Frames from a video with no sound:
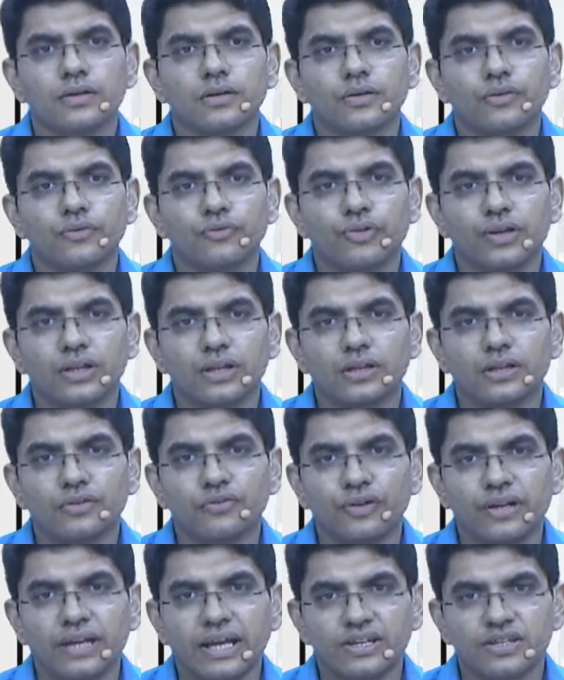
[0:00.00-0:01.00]
whether the
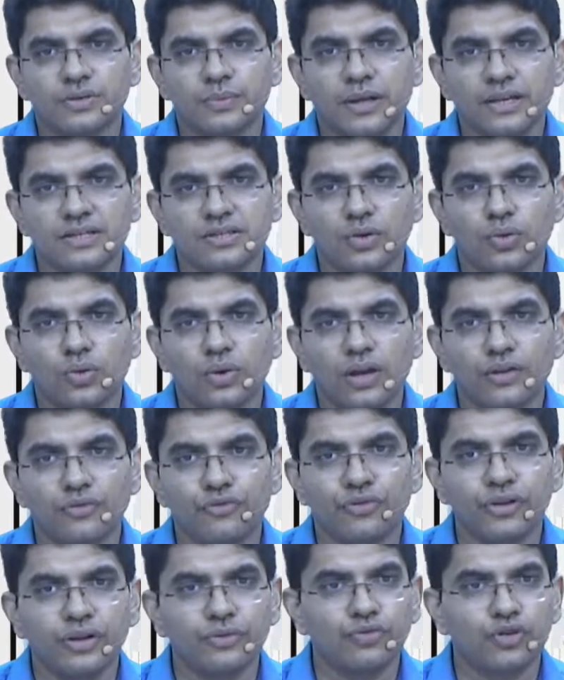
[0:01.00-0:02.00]
financial as a whole are
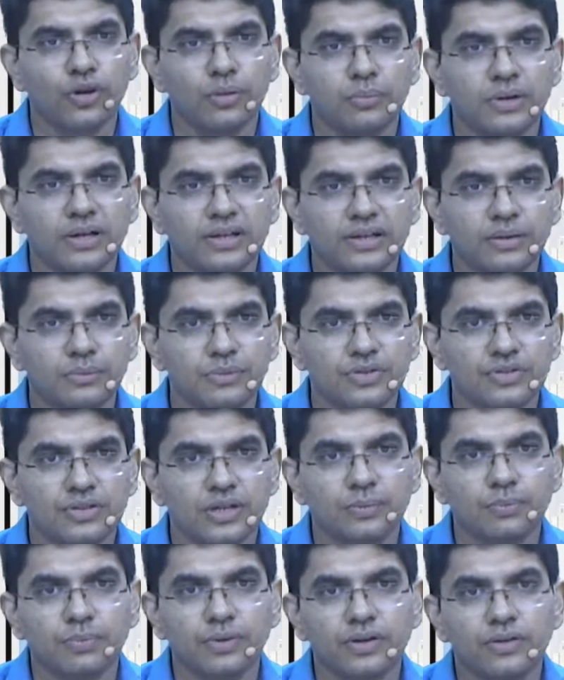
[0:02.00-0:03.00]
free from material
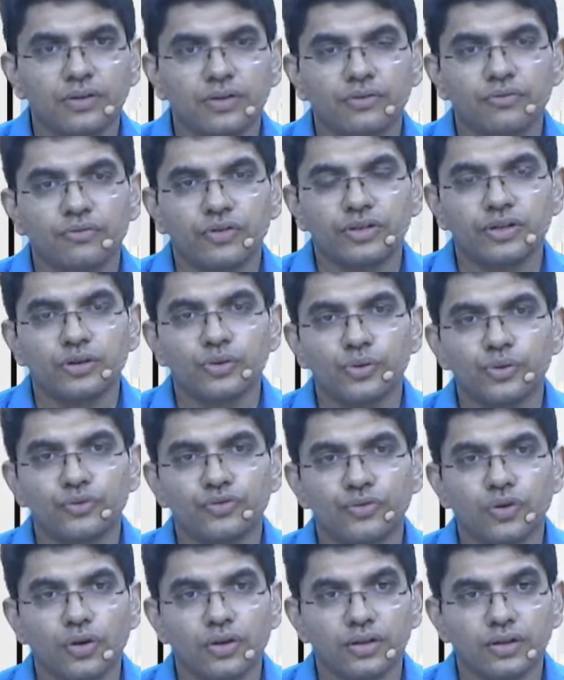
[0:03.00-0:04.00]
misstatement, whether due to
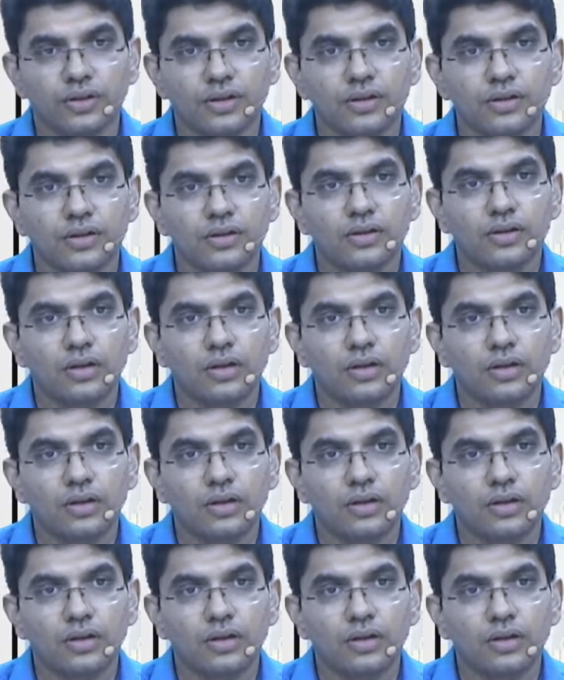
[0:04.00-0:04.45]
fraud or error.